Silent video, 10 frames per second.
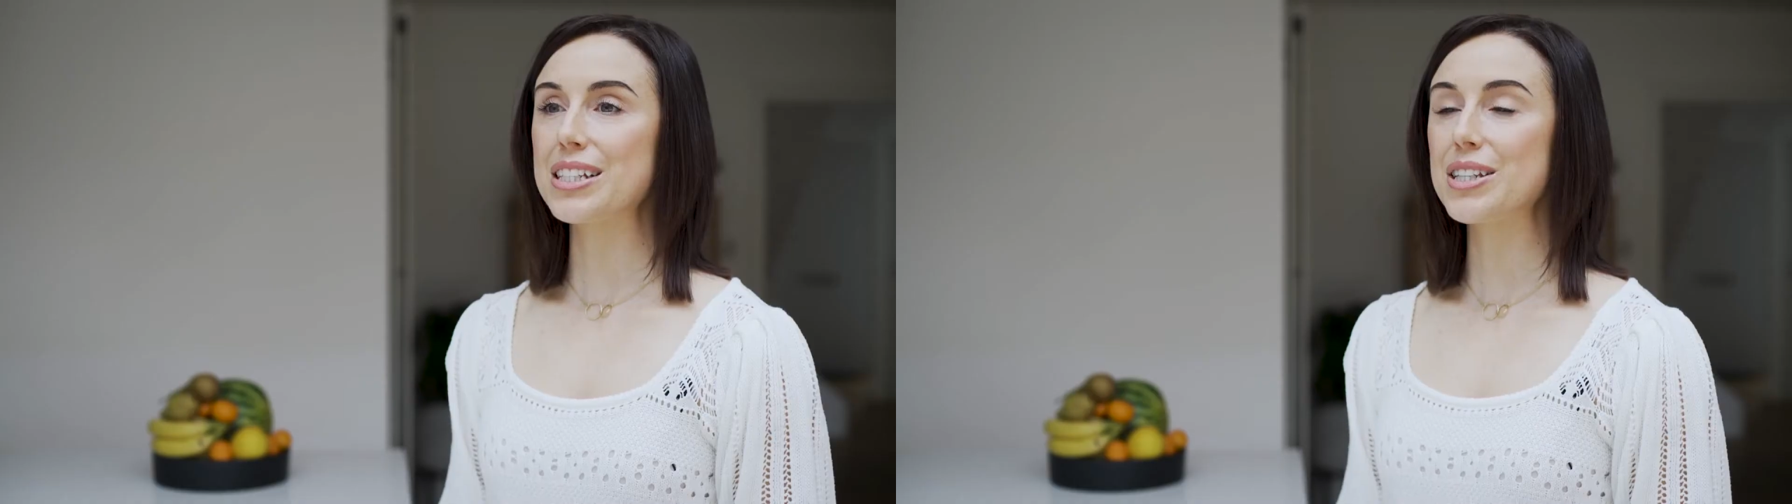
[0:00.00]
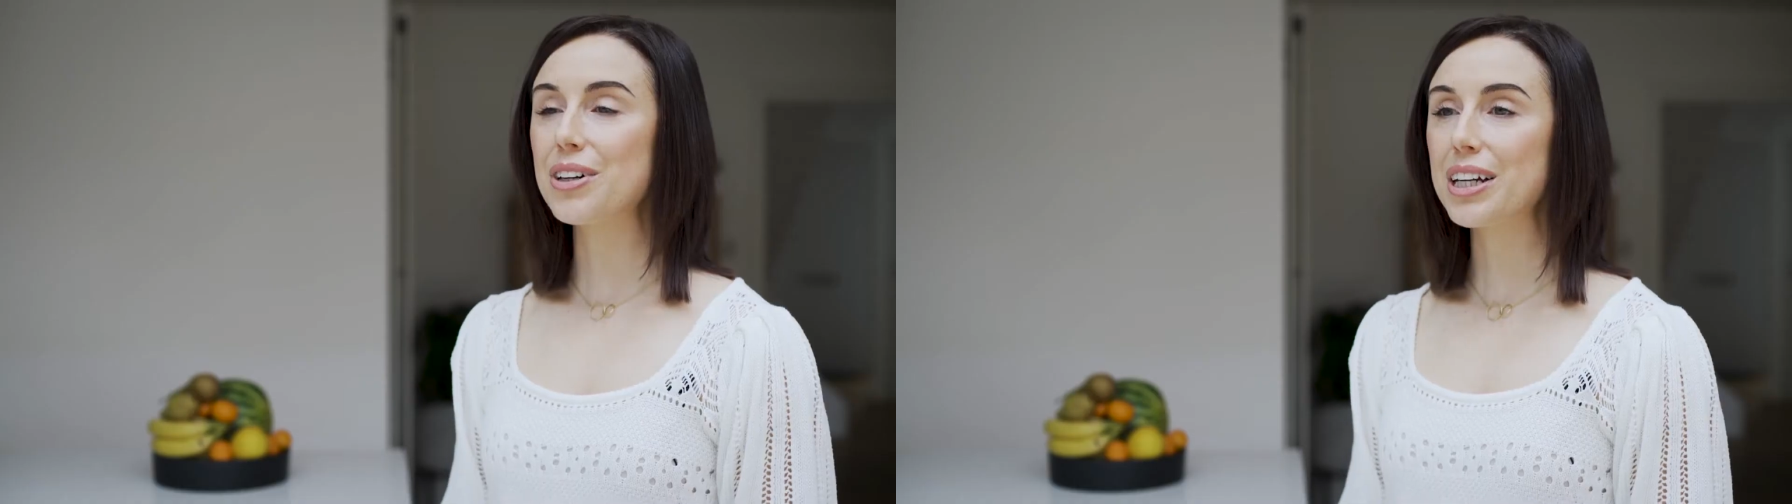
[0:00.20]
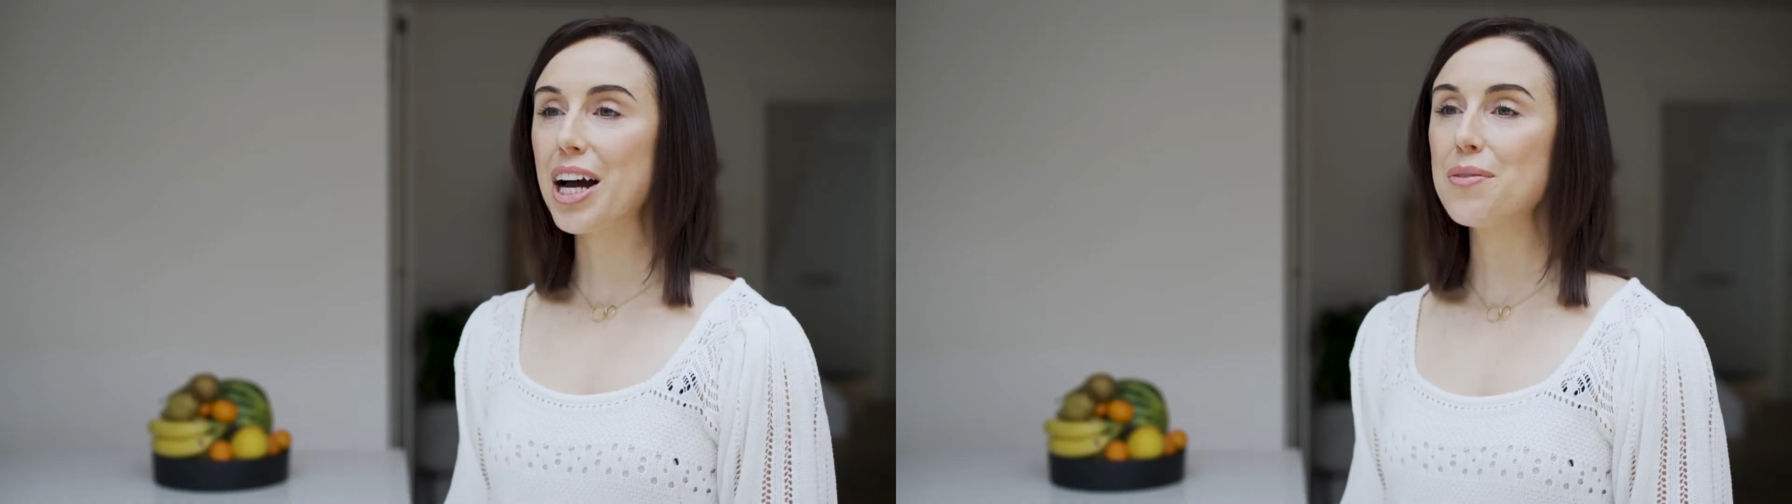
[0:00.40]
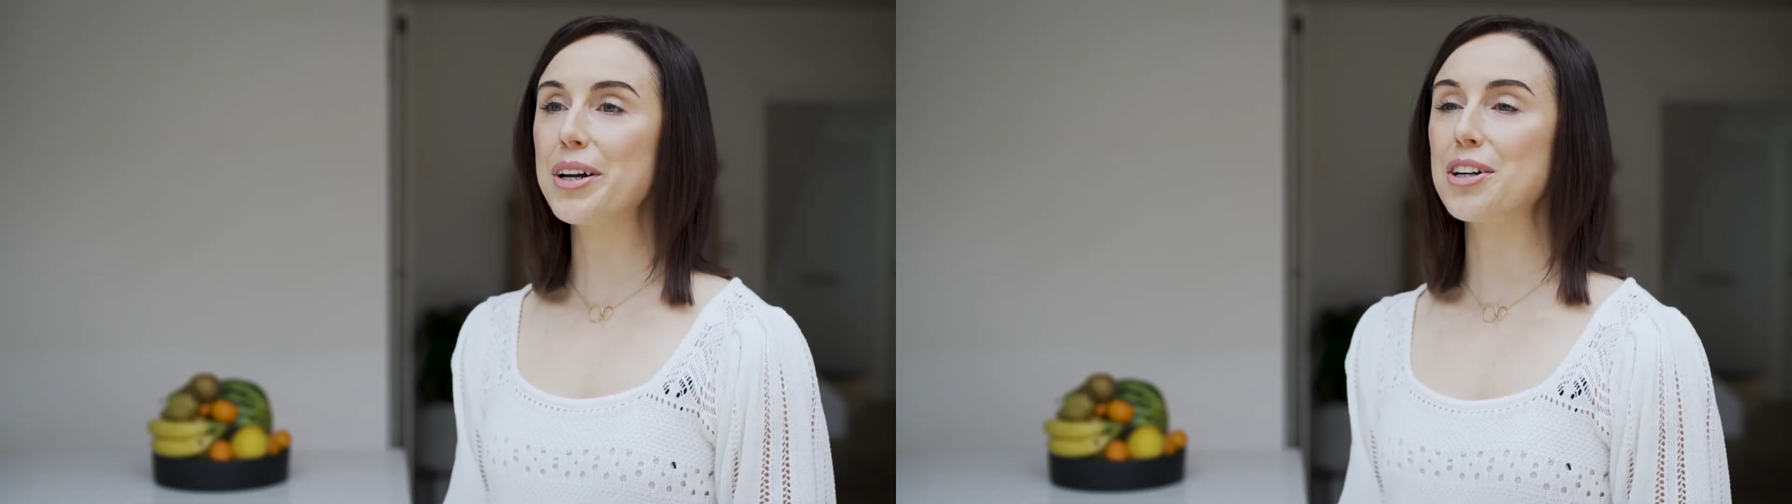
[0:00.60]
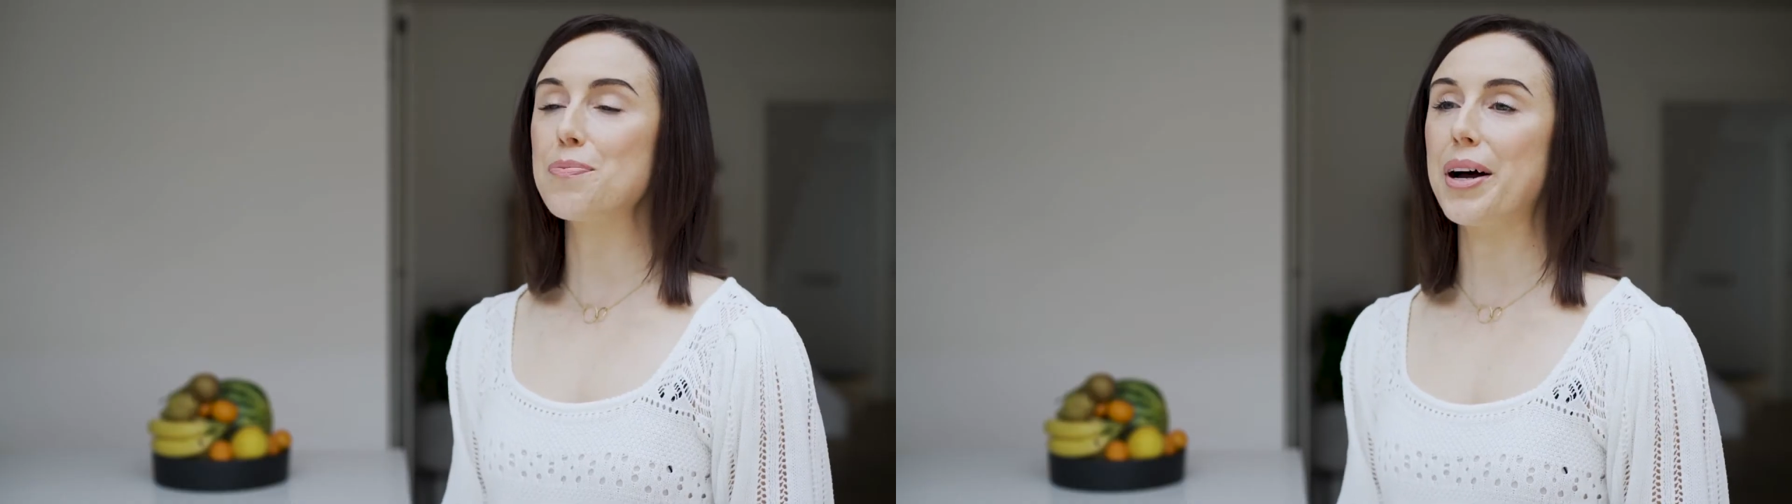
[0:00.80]
So our gut
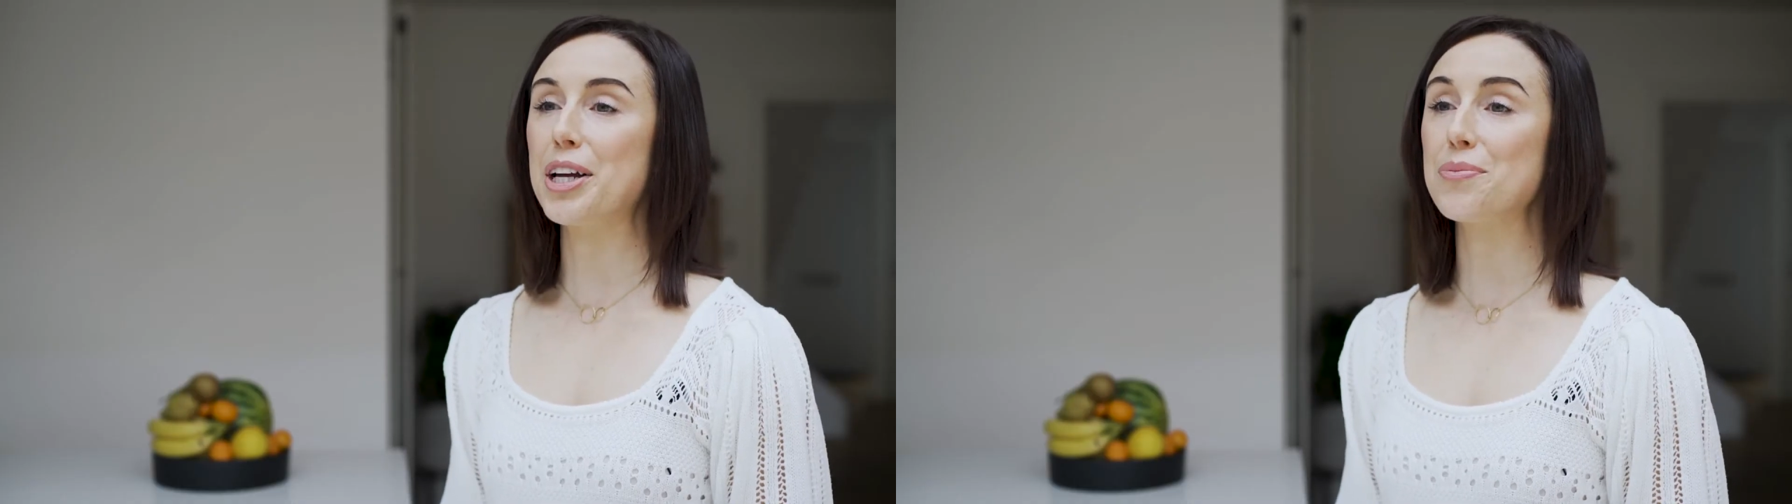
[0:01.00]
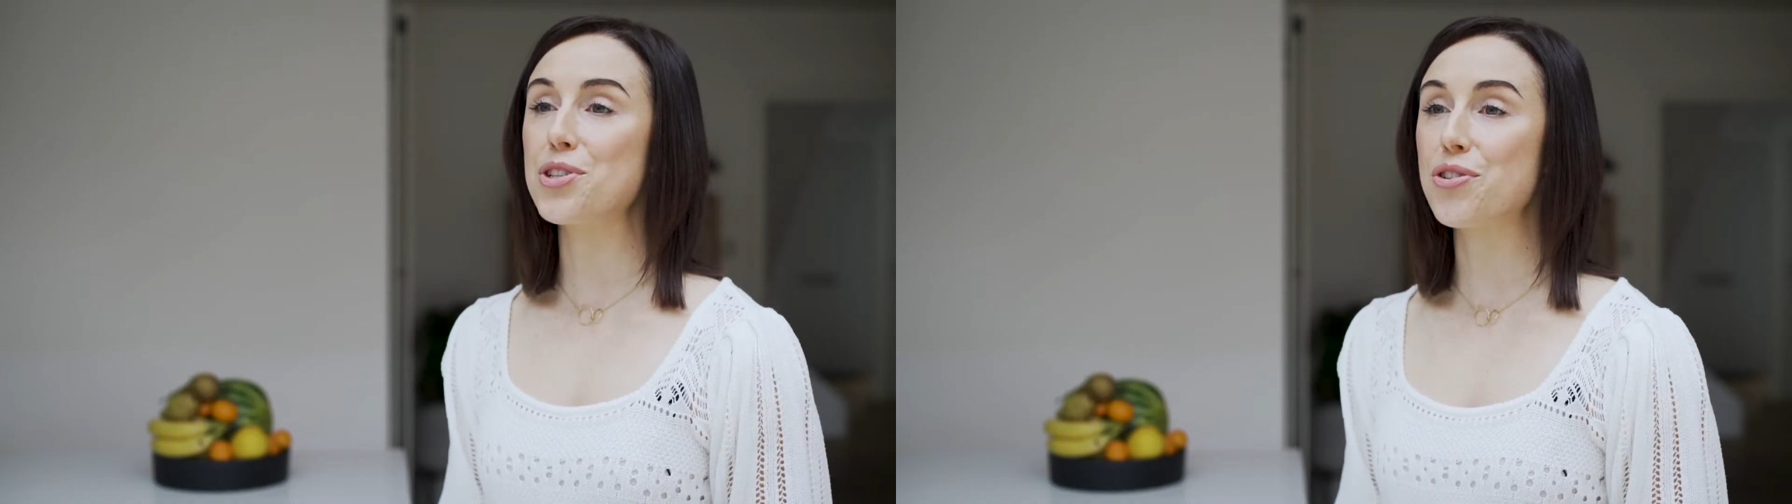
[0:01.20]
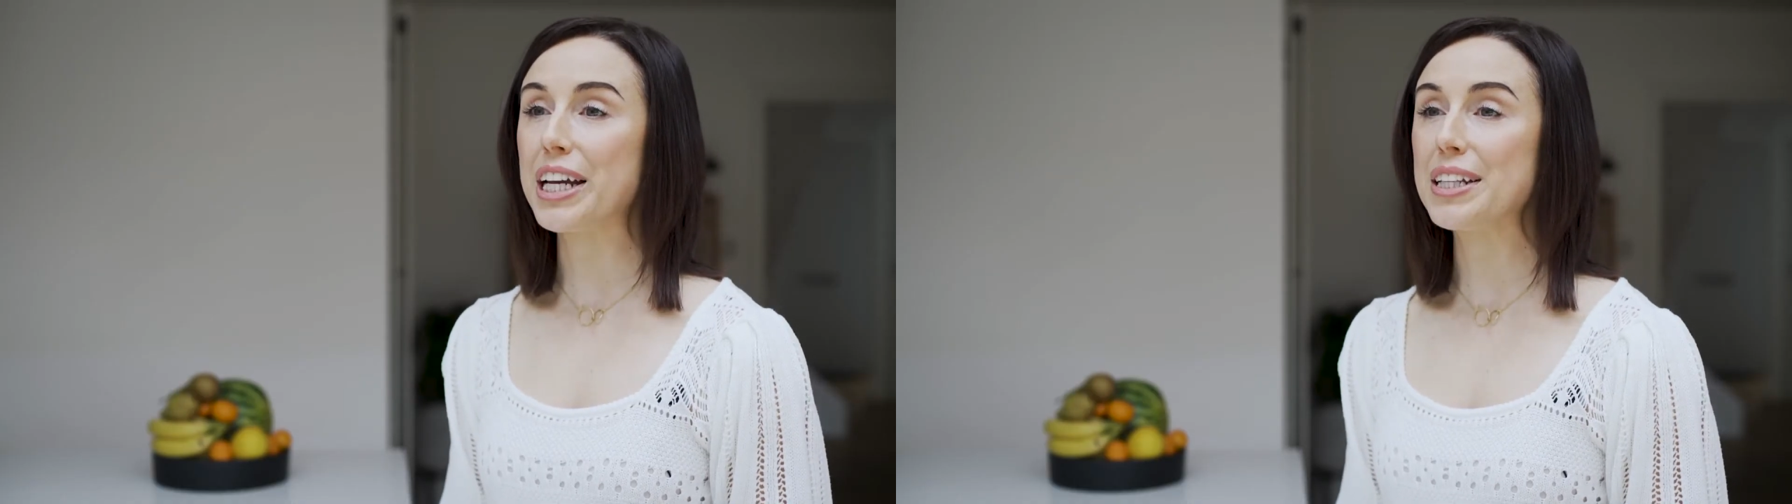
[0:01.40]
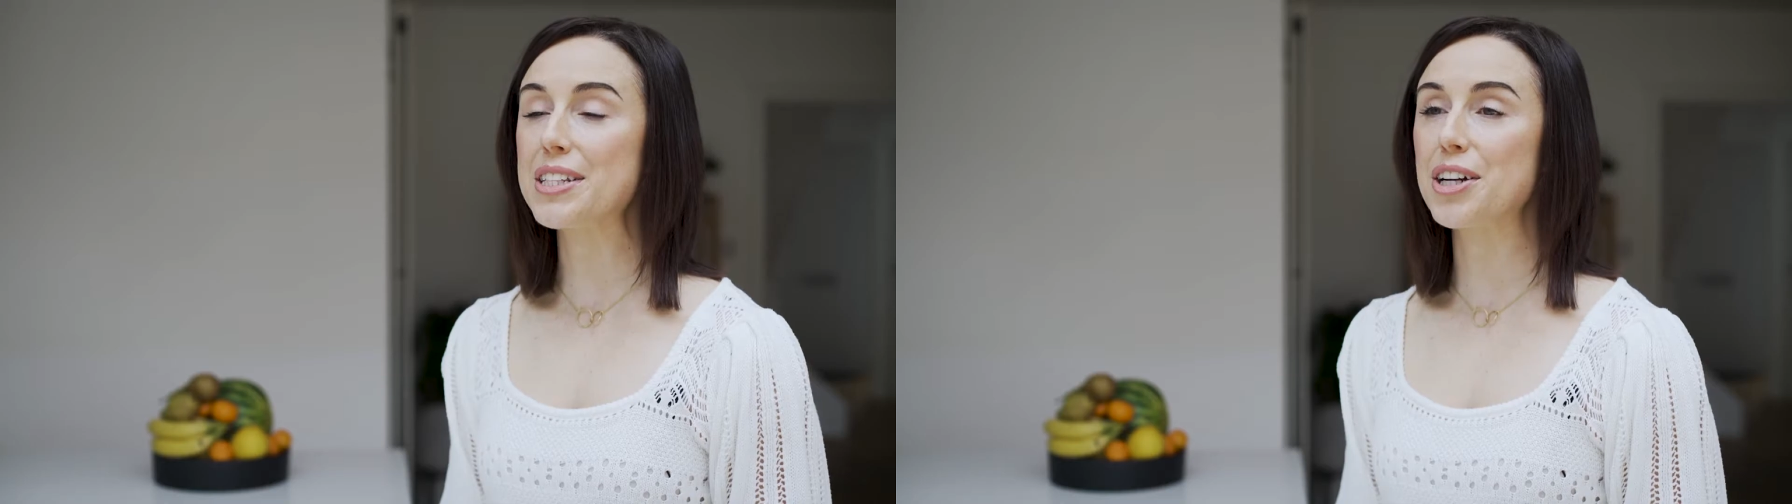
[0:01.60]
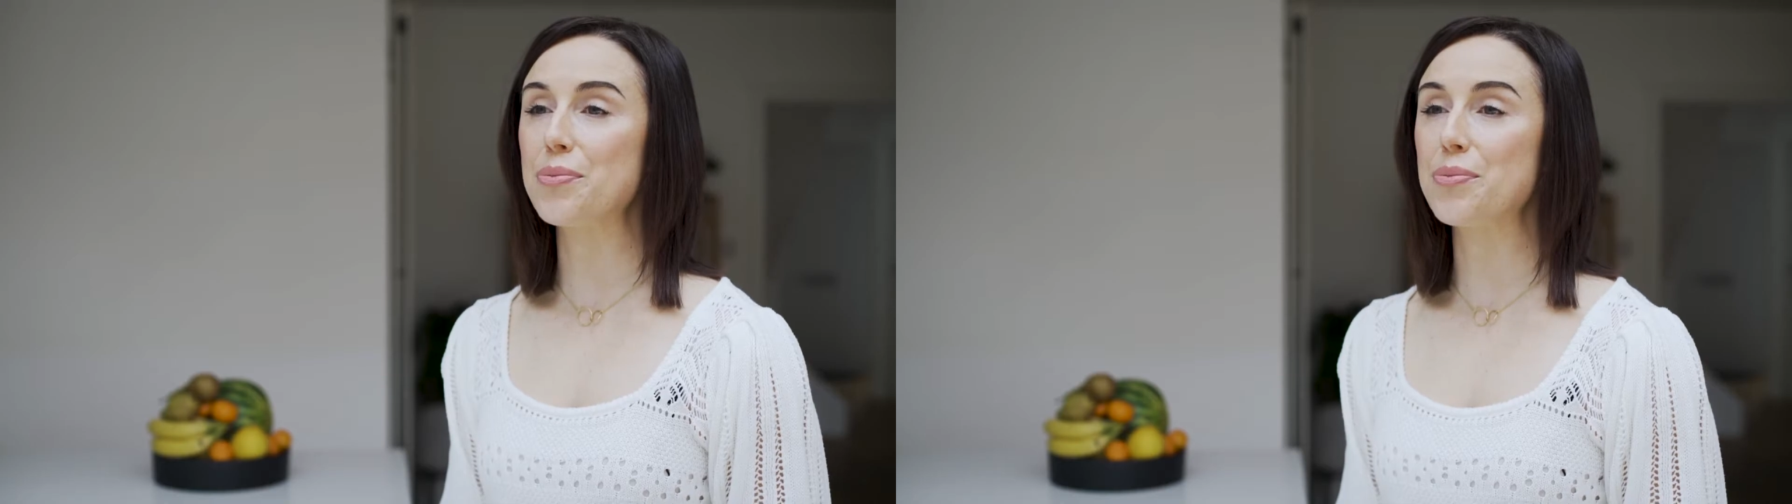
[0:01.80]
microbiome trains